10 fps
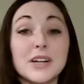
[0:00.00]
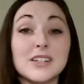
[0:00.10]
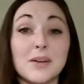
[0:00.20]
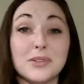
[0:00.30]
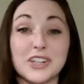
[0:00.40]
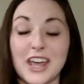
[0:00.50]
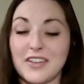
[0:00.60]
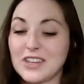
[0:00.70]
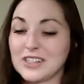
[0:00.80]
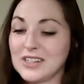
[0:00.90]
to double
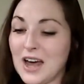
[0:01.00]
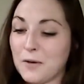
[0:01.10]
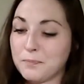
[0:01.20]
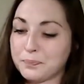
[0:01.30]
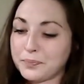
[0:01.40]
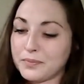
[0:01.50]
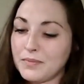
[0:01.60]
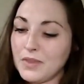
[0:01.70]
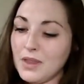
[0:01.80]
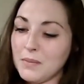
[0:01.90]
decant this now
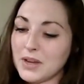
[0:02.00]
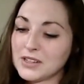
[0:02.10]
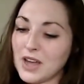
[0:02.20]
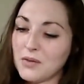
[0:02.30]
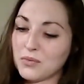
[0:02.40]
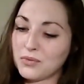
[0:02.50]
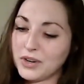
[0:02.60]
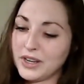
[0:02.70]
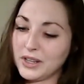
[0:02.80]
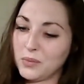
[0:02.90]
because I
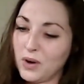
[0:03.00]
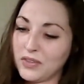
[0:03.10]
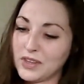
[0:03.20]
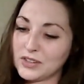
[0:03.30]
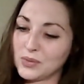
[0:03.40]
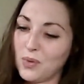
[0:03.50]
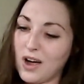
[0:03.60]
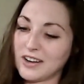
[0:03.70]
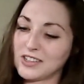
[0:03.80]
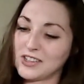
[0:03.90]
really want this
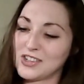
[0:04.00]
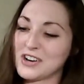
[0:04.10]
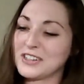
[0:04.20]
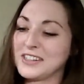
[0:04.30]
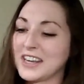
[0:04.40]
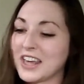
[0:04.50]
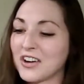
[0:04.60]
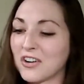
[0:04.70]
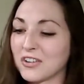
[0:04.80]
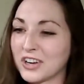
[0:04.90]
wine to start singing
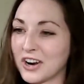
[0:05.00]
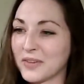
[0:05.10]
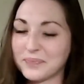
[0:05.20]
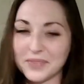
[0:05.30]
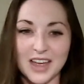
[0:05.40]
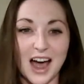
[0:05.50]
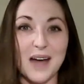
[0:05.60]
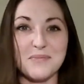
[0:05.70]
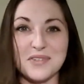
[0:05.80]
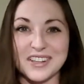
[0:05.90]
earlier.
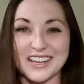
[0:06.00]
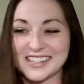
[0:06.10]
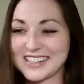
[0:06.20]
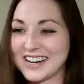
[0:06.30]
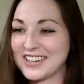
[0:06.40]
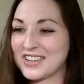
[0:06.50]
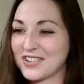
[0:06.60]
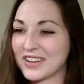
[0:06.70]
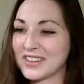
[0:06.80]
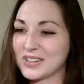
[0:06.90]
I'm really excited to
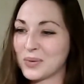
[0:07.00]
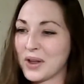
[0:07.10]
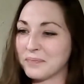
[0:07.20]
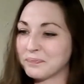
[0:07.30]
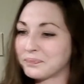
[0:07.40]
drink this one.